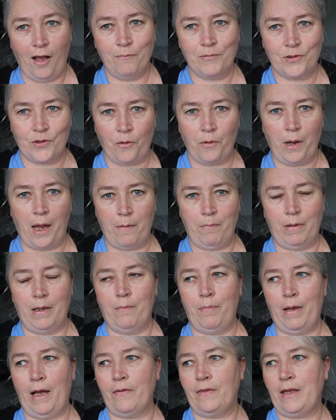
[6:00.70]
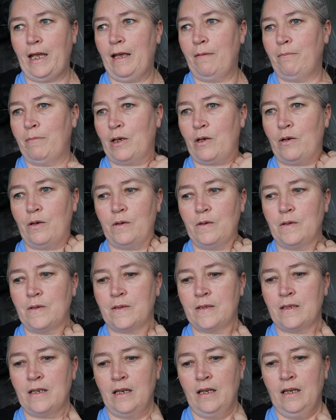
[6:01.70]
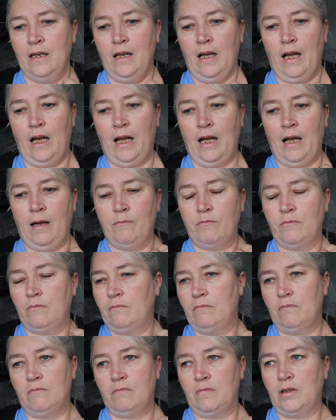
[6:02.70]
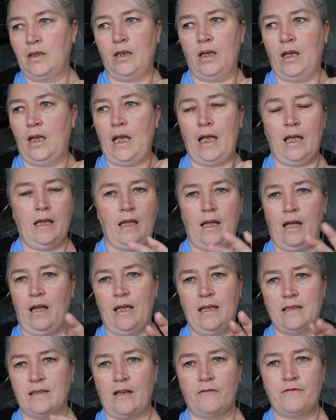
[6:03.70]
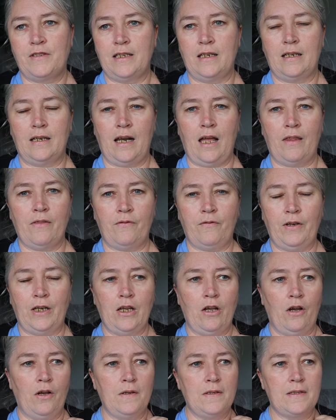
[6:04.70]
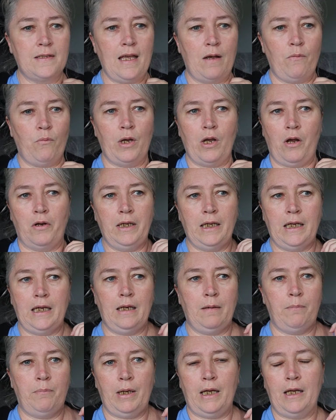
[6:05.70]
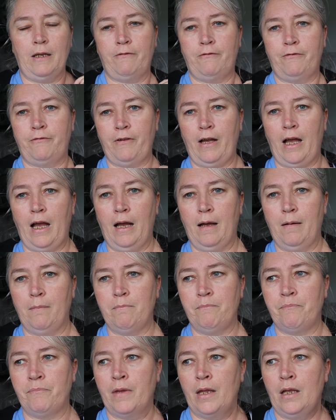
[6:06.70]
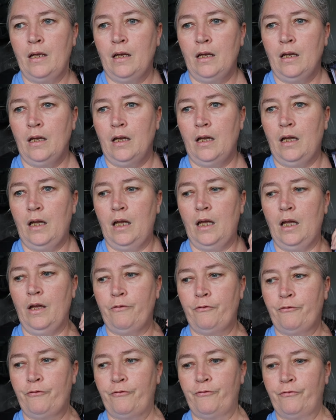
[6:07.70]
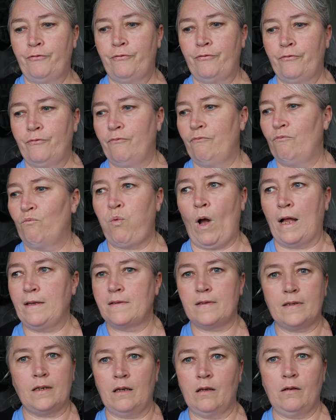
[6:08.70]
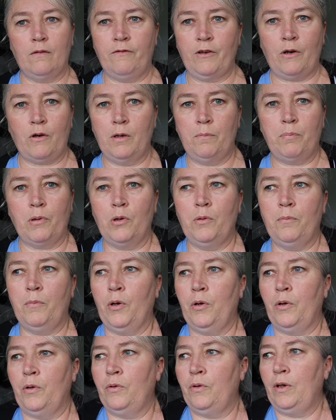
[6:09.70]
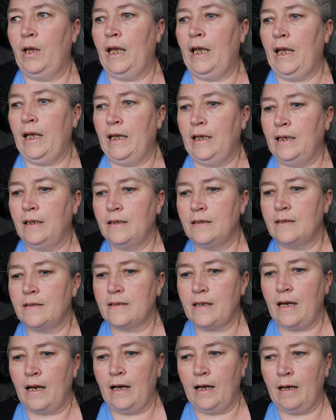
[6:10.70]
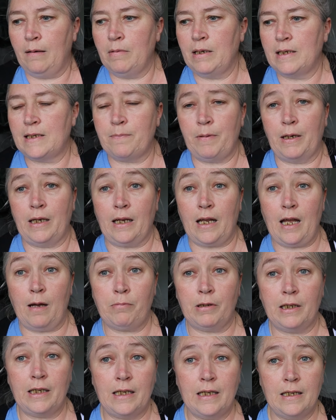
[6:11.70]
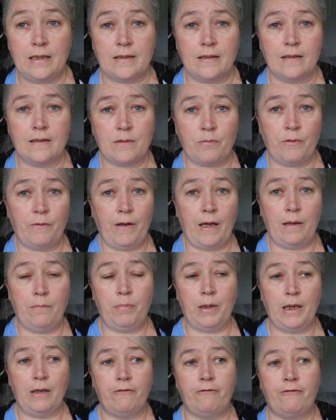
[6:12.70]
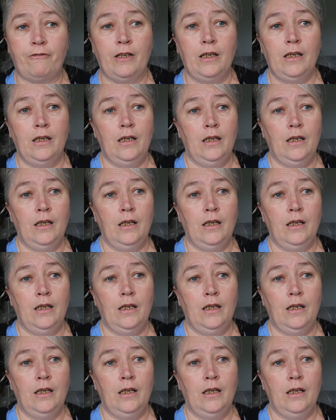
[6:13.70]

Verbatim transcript: I'm so happy about that because it, um, as I've said in other videos that we only get a beef um, if once in a very blue moon and um, it's been a couple of years since we've had beef